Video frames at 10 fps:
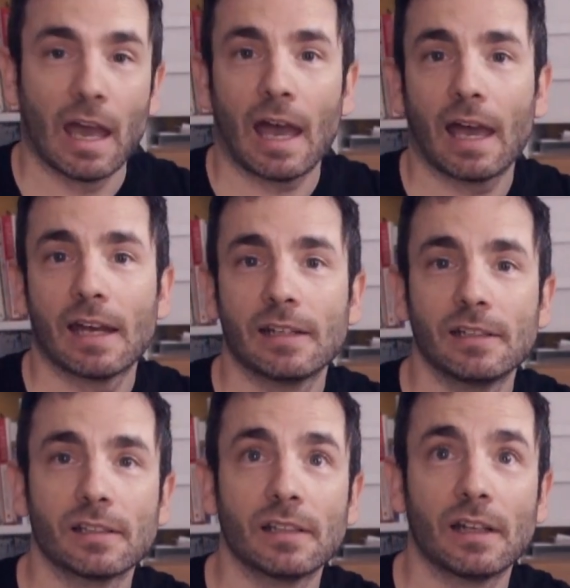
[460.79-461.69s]

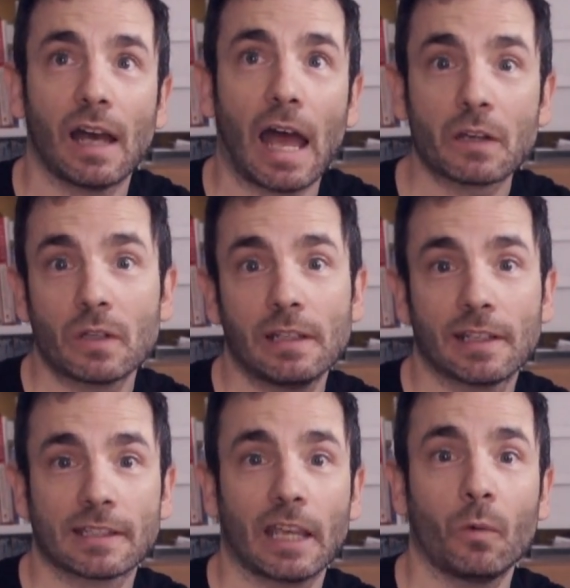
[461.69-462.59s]
And actually the
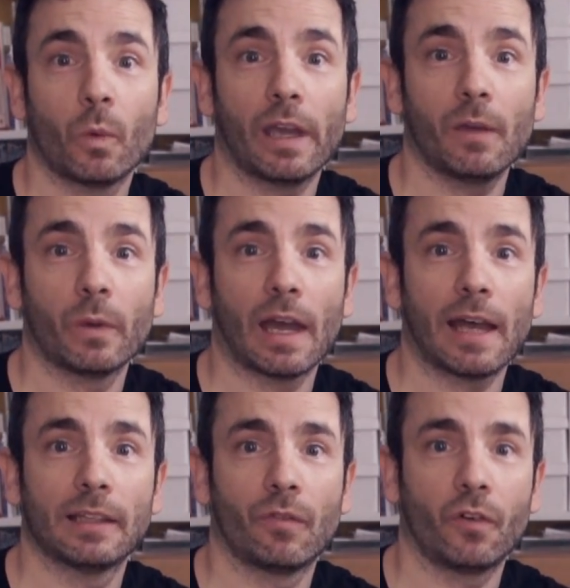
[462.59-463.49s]
same way we
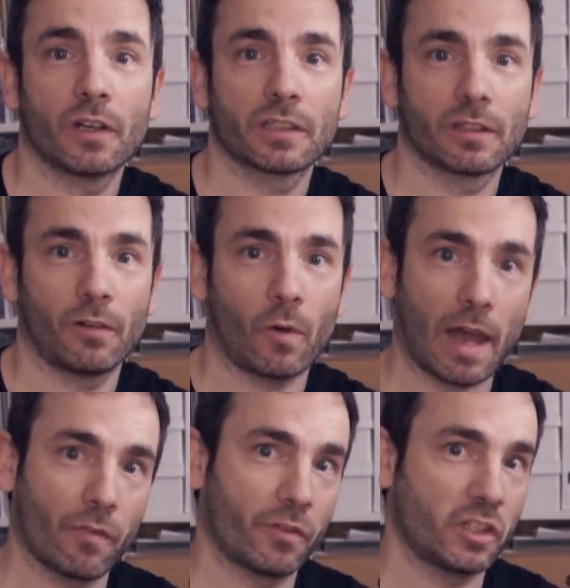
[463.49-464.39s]
had the first
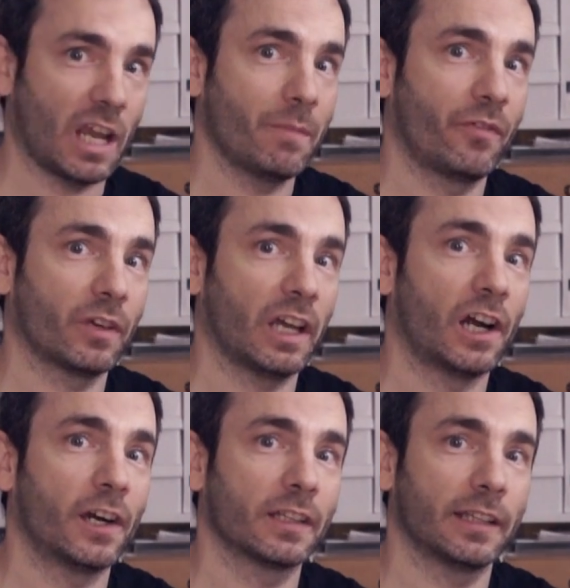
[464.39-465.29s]
rough shape for the
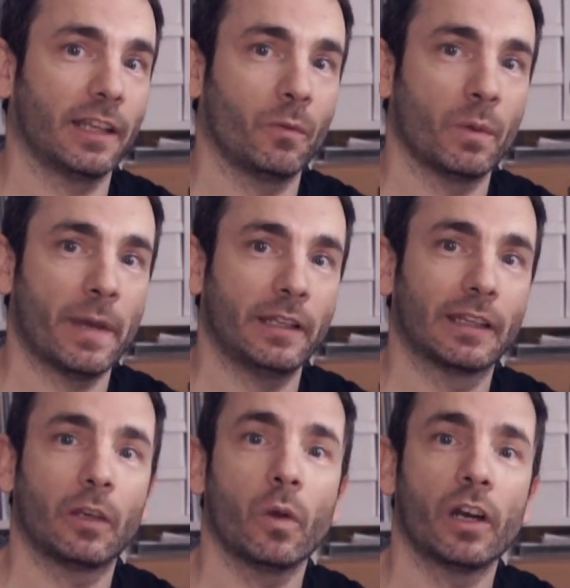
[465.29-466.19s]
heart and then we made it
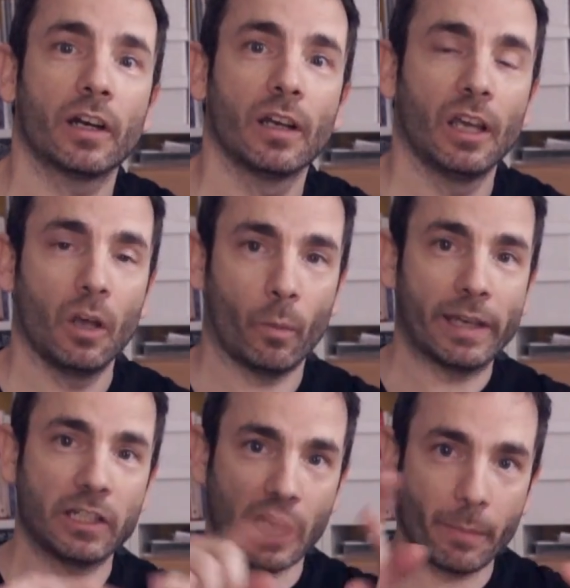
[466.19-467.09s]
cuter
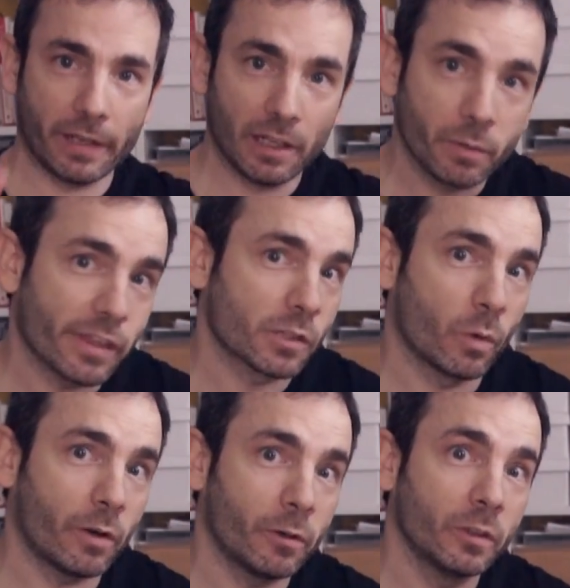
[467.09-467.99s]
by shaping it with a
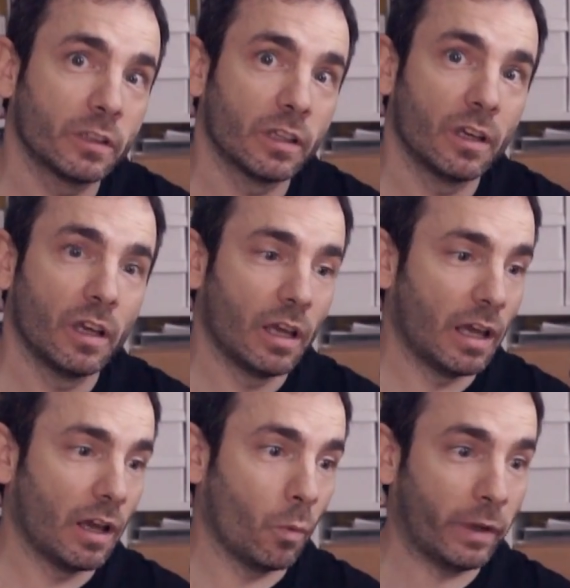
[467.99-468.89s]
square root,
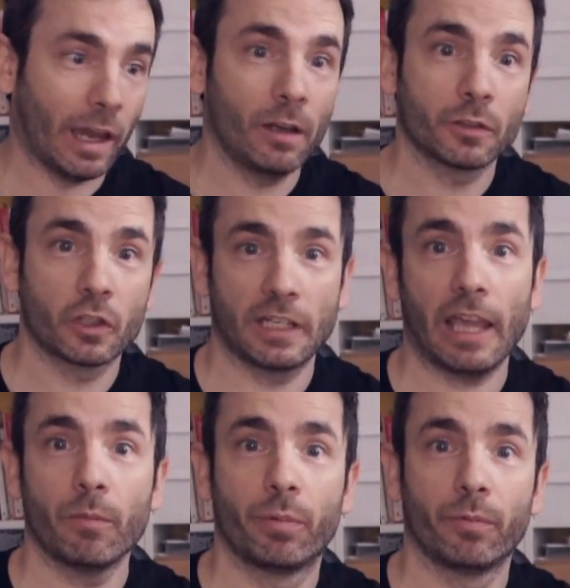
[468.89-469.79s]
we can also
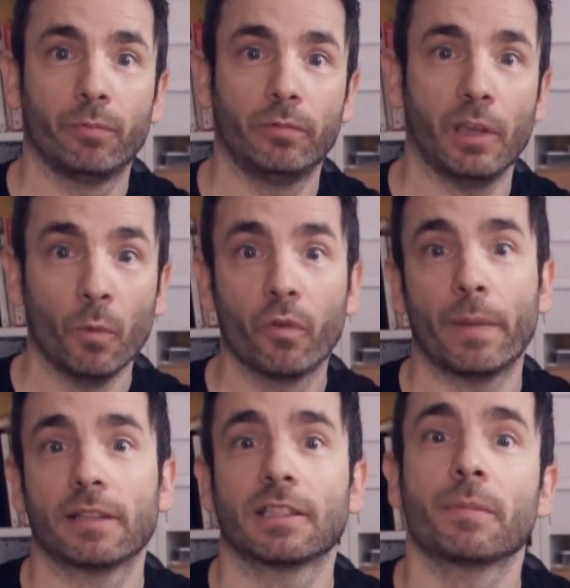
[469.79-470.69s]
shape the
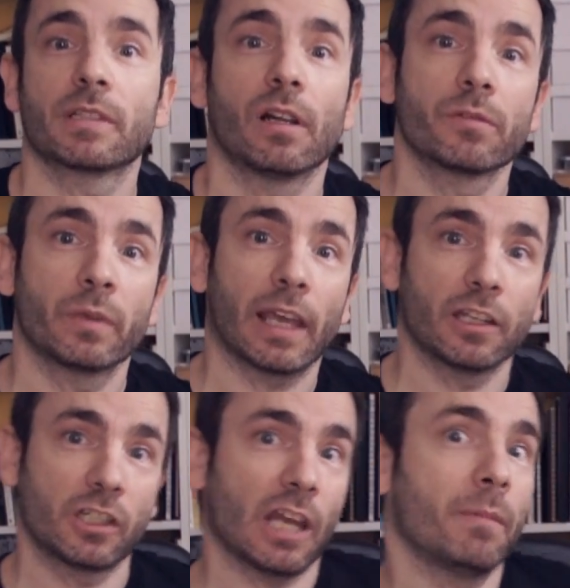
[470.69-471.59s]
movements themselves. We can
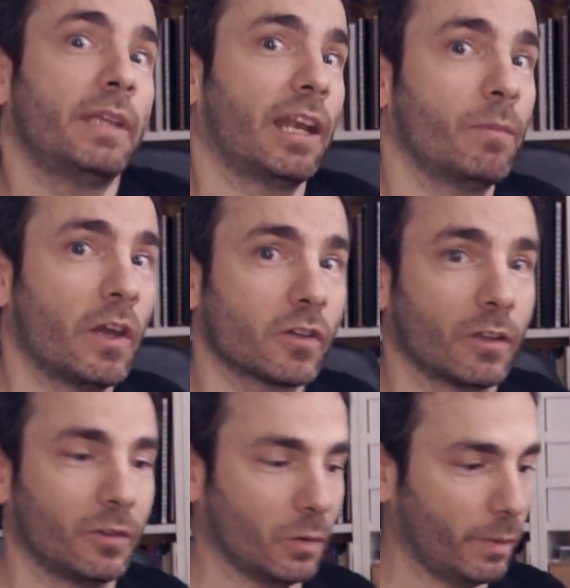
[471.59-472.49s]
shape the
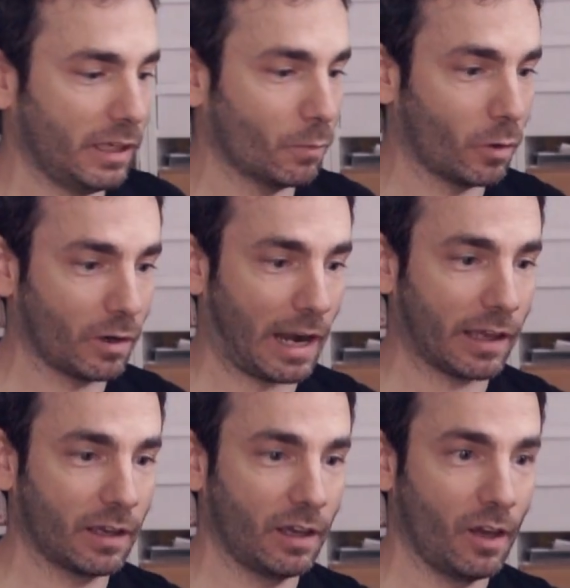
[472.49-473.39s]
animation to be more
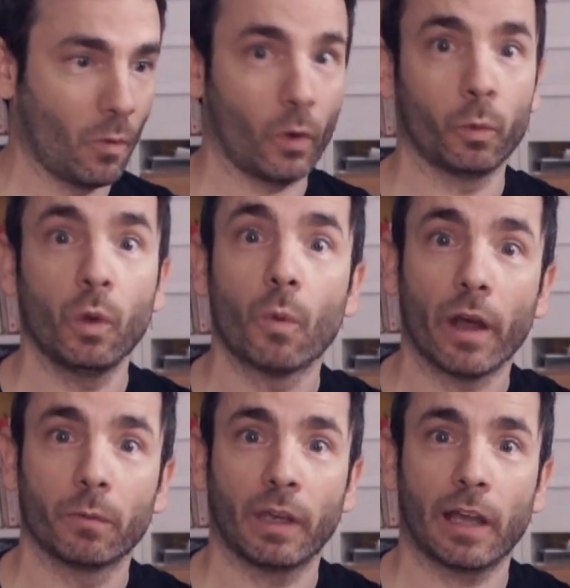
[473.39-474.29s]
like what we
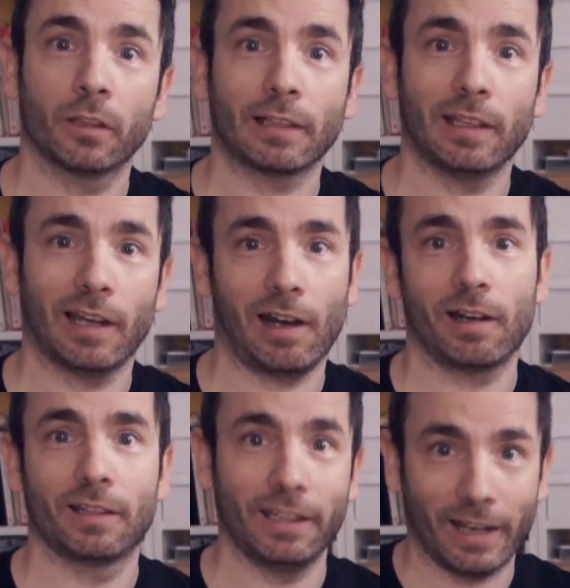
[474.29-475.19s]
want. We can totally
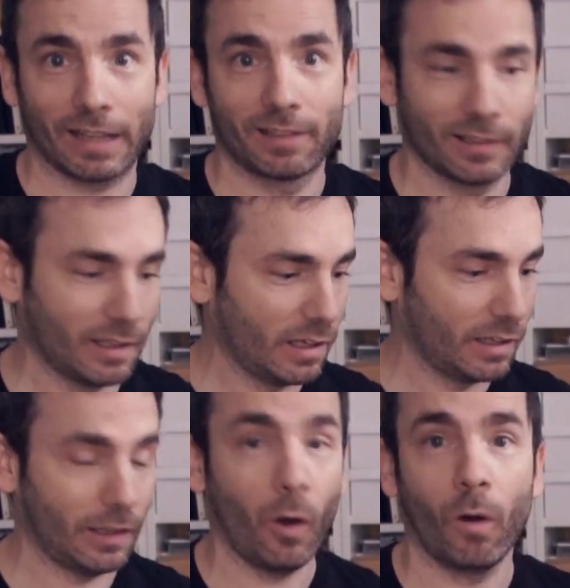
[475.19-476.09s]
art direct
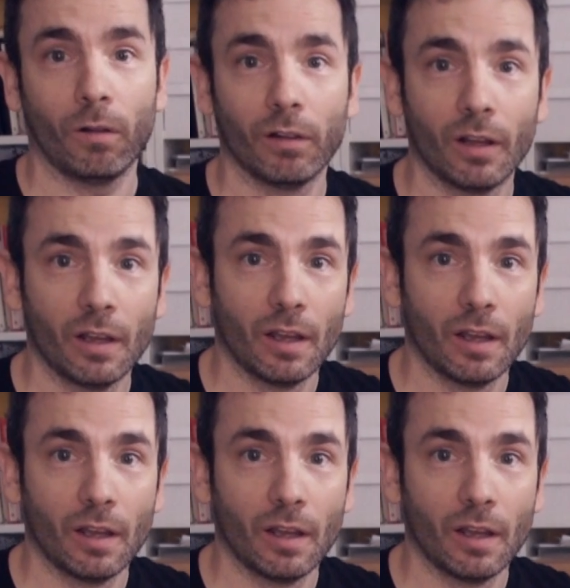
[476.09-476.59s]
the whole